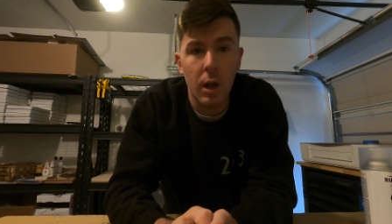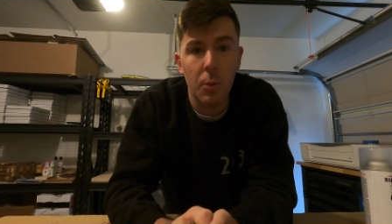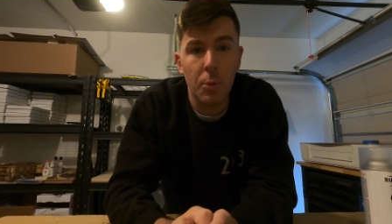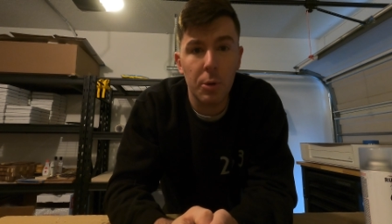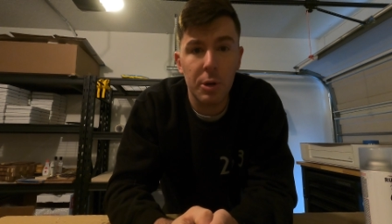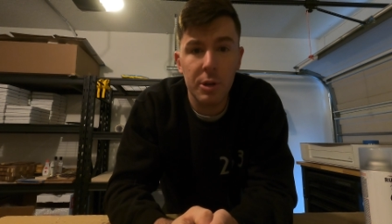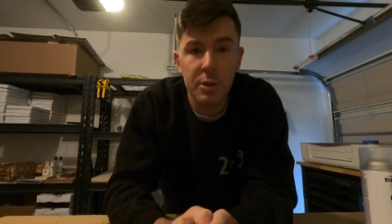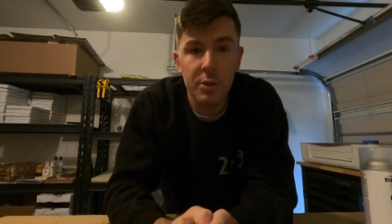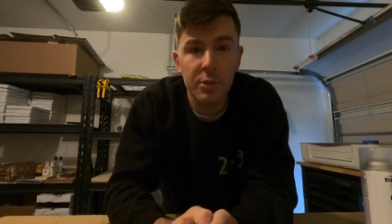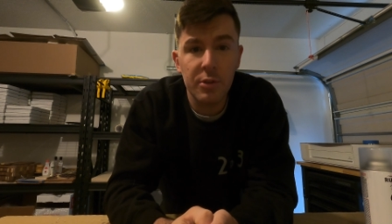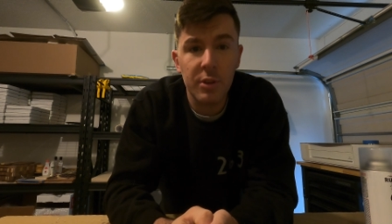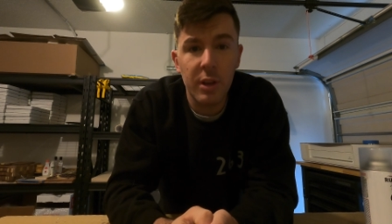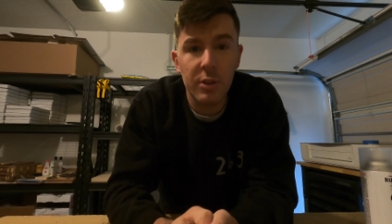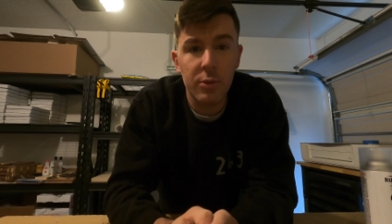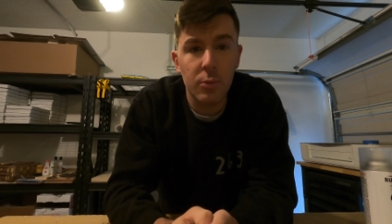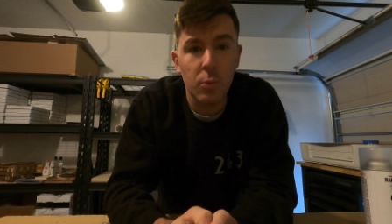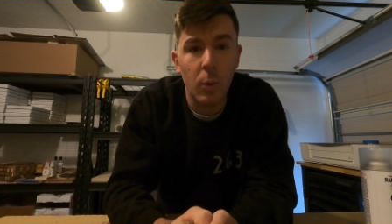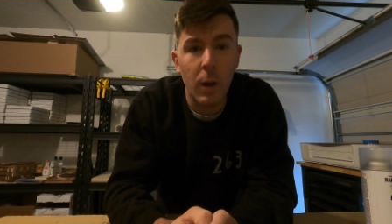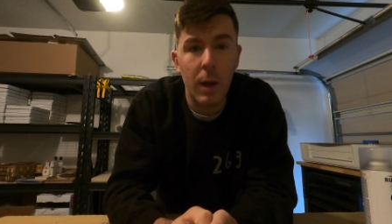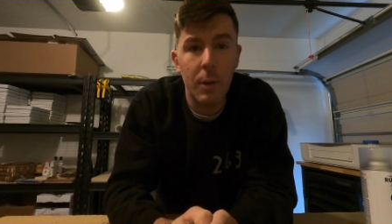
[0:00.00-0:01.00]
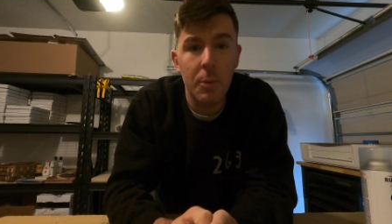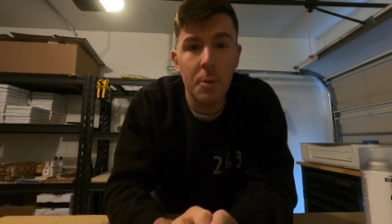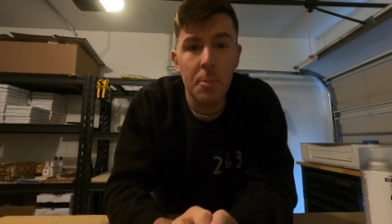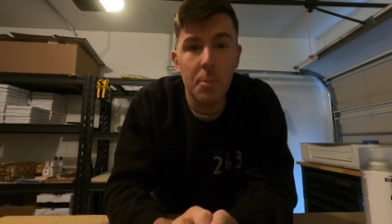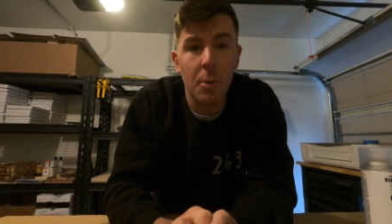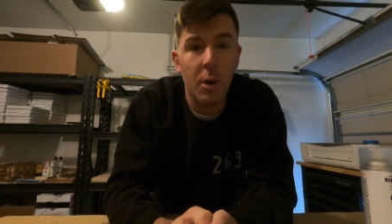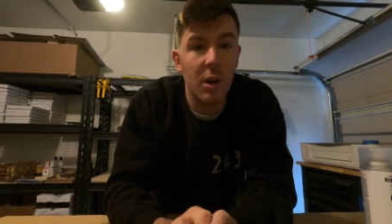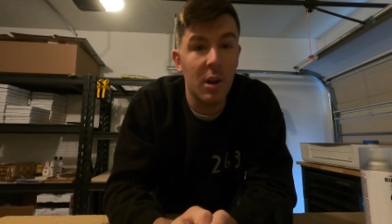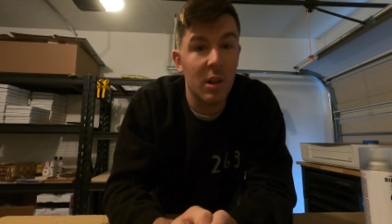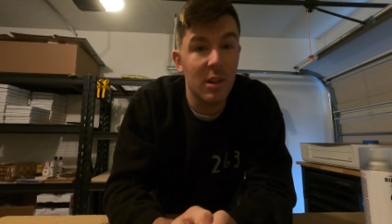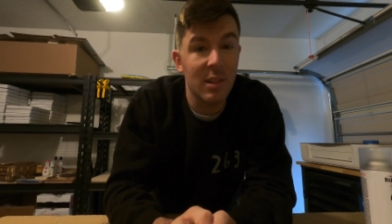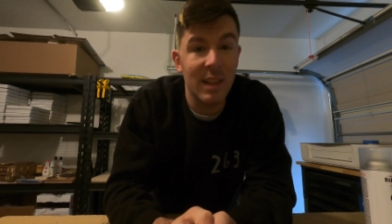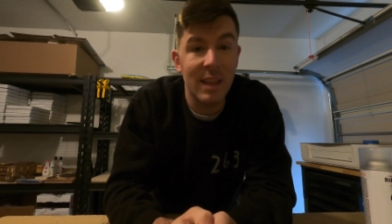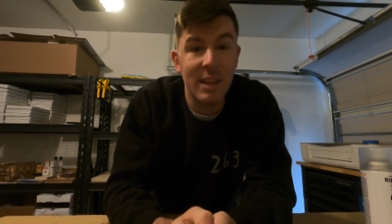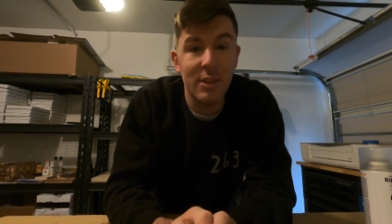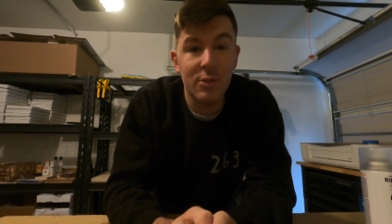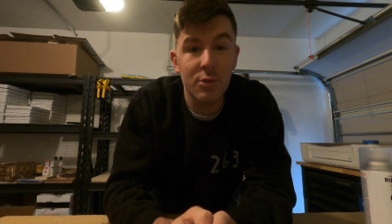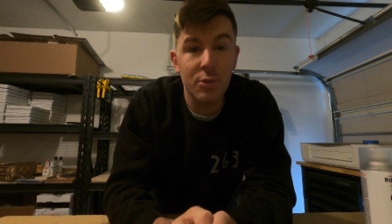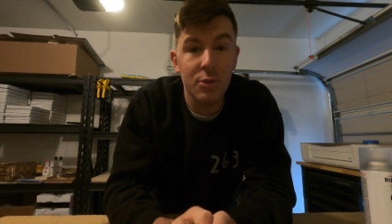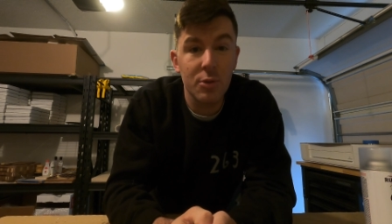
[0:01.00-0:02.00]
We're going to discuss why we bought a
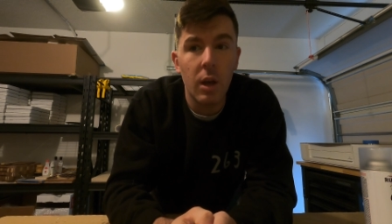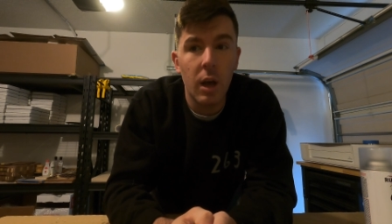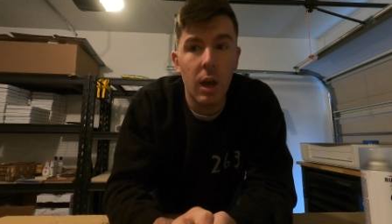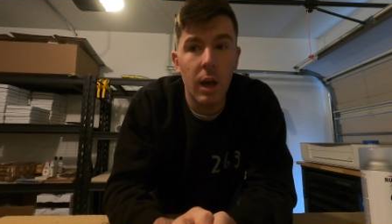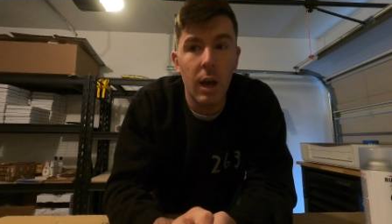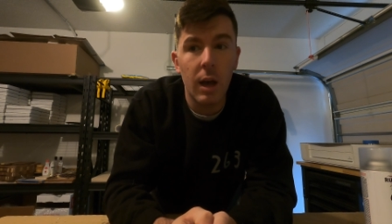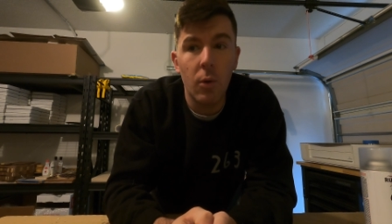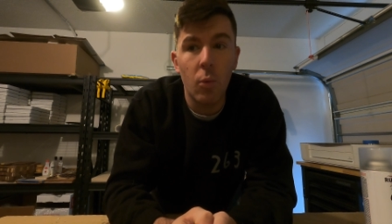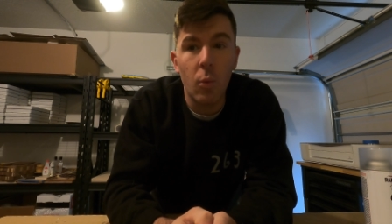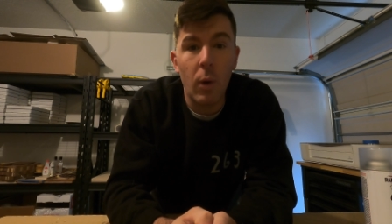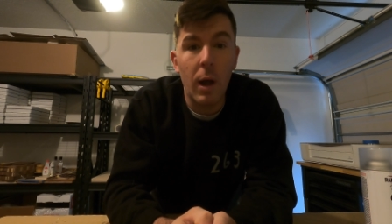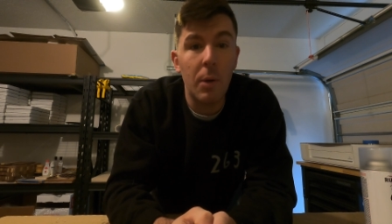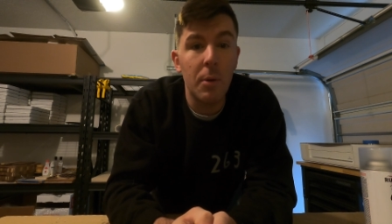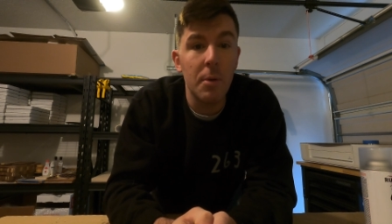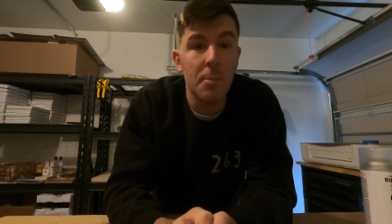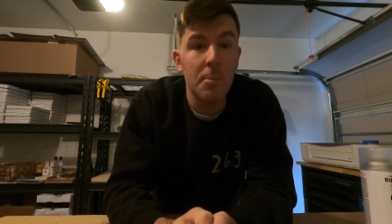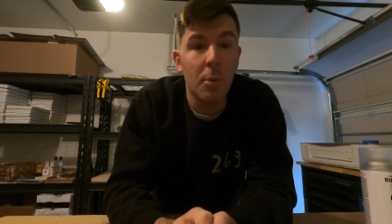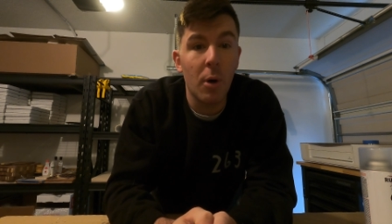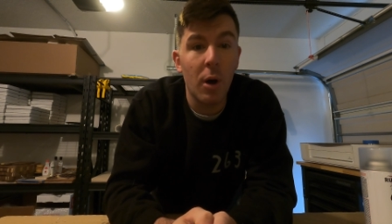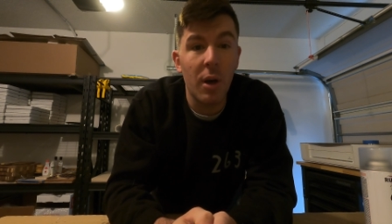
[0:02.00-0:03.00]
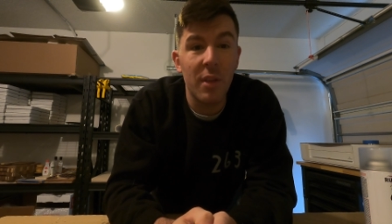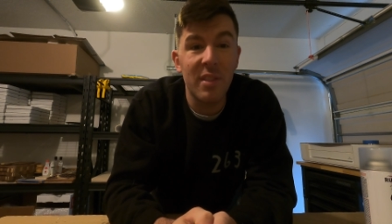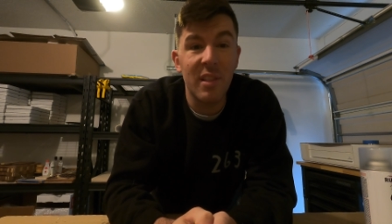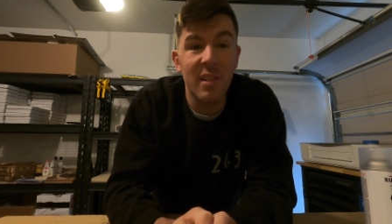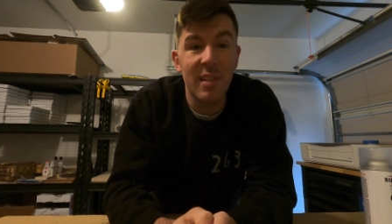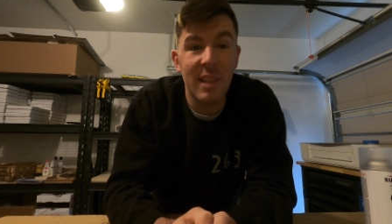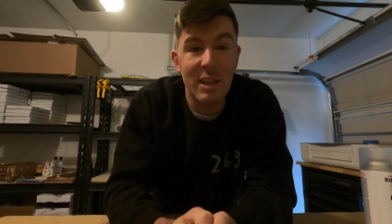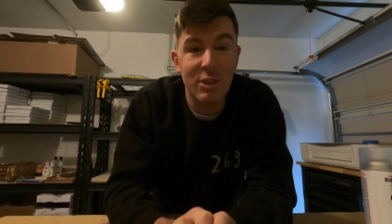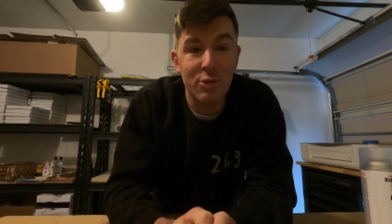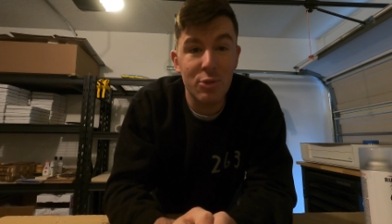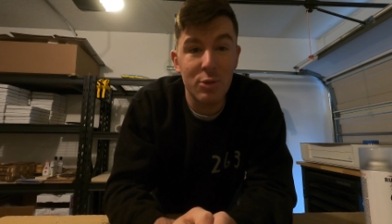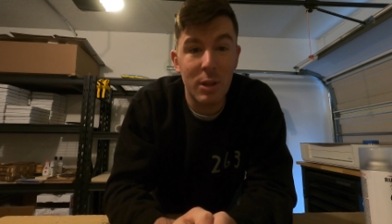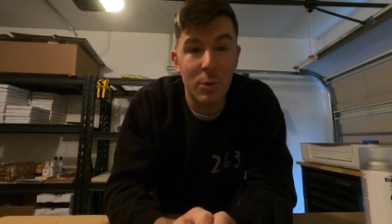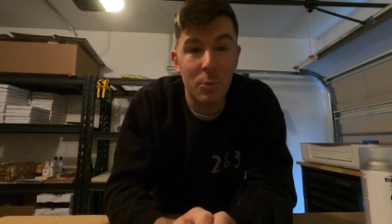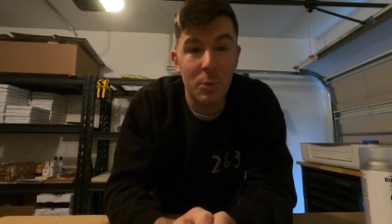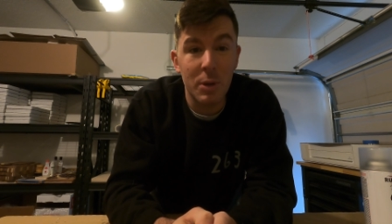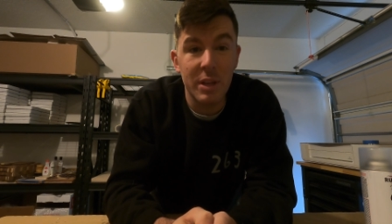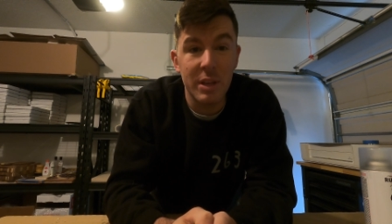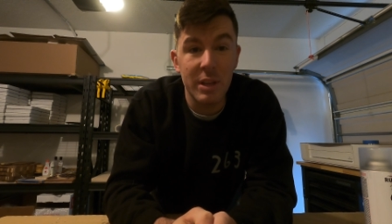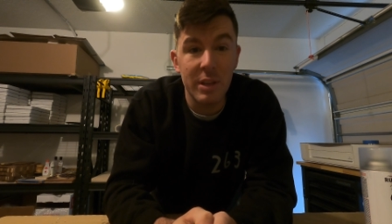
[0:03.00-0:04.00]
laser, why we bought the laser that
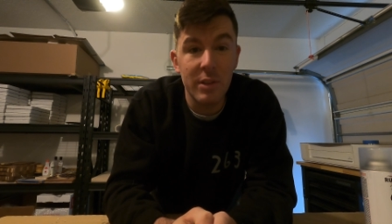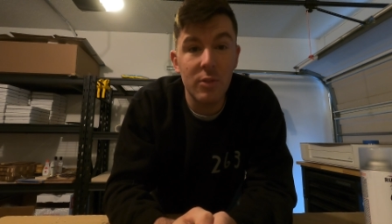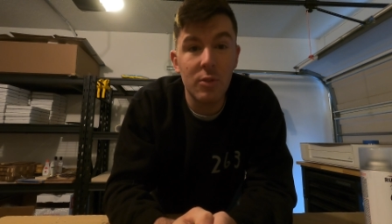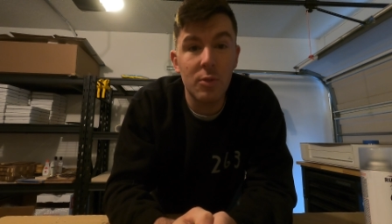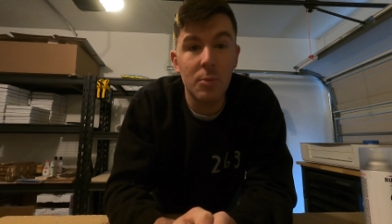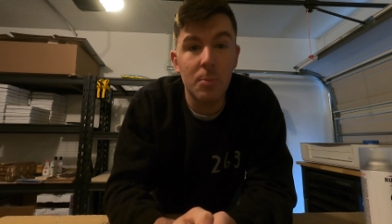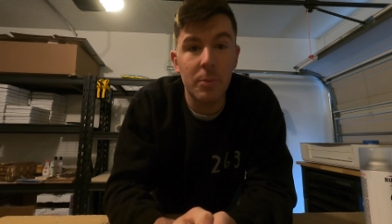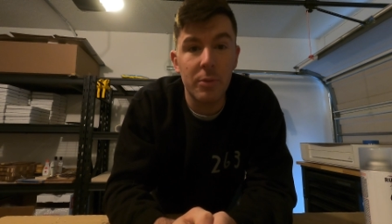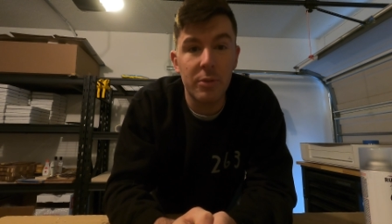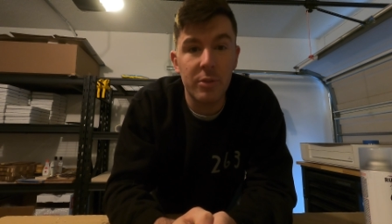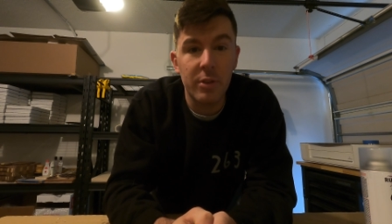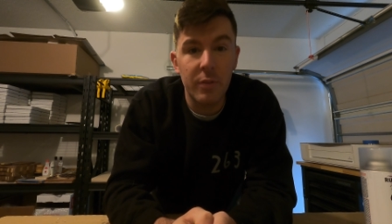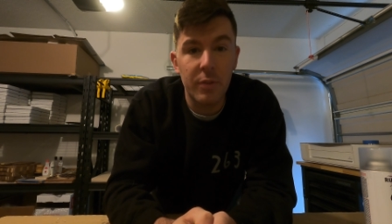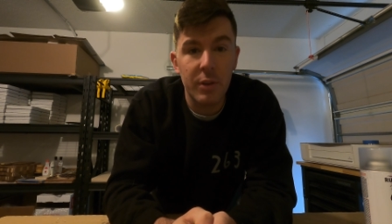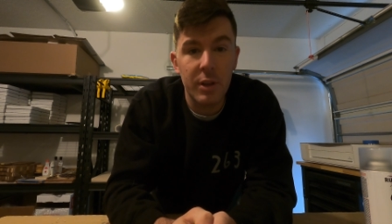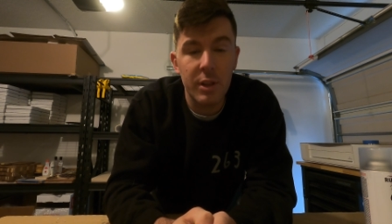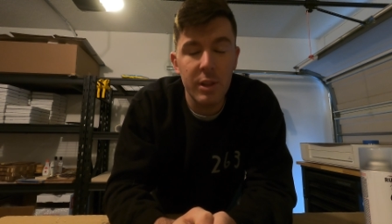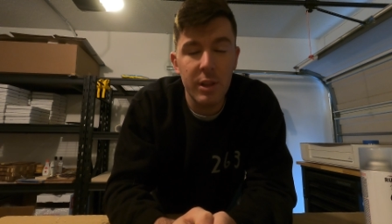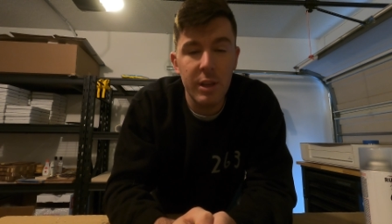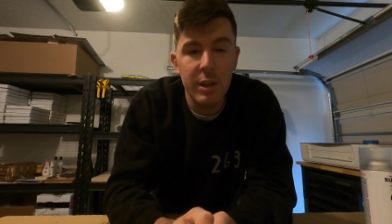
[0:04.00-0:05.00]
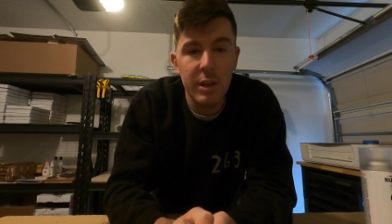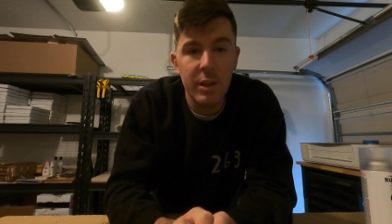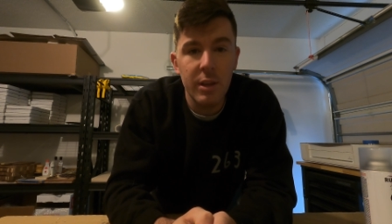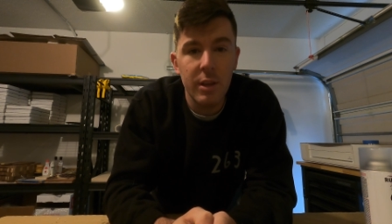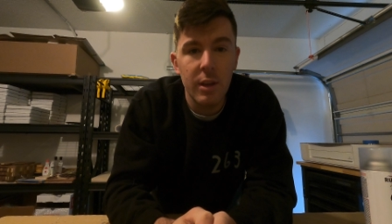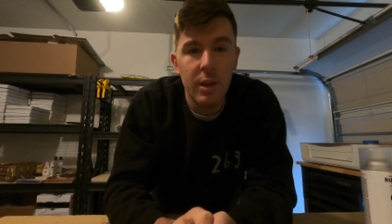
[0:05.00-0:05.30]
we did specifically,